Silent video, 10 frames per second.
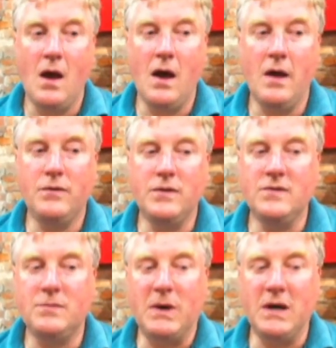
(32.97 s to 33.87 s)
It's
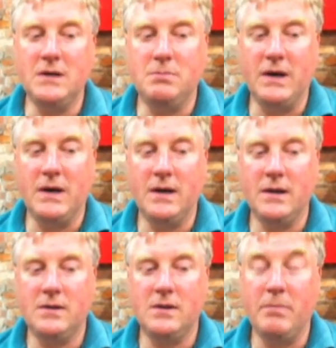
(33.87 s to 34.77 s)
inspired by
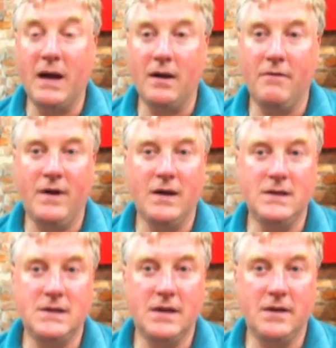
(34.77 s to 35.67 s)
the Battle of
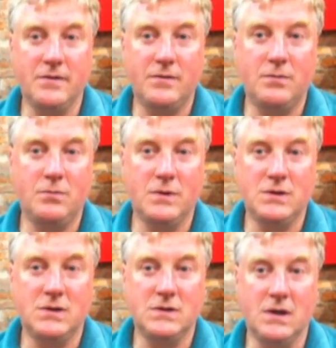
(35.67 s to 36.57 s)
Ideas, which
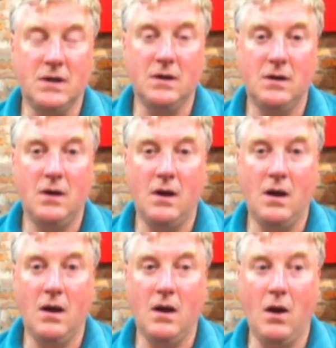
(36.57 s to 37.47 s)
is a
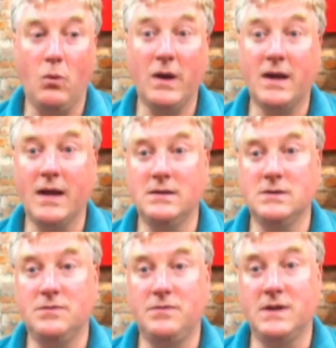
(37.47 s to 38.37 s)
weekend
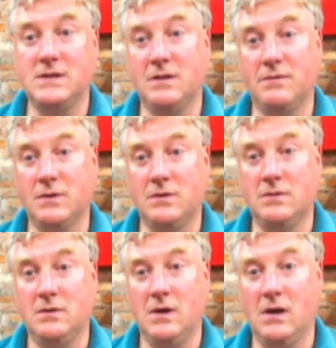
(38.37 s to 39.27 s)
festival
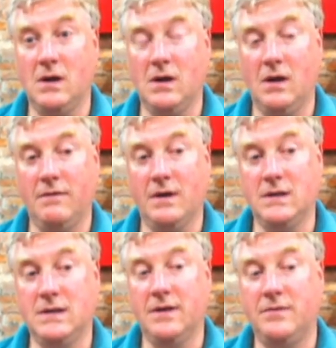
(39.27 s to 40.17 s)
of
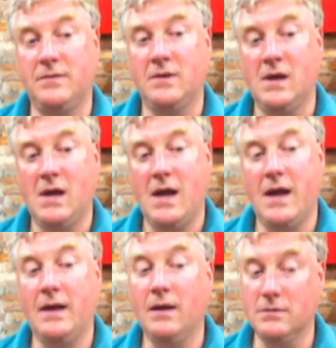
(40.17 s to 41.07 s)
ideas
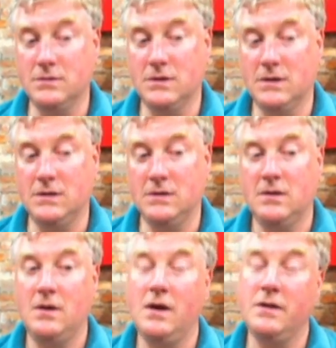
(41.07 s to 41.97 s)
in London
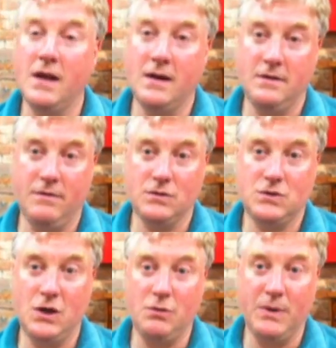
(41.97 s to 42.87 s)
at the end of
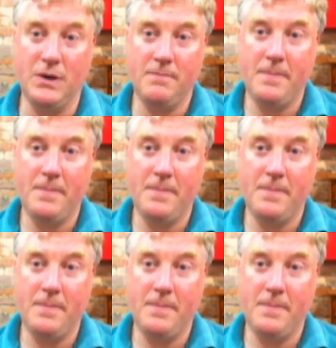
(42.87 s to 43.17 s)
October.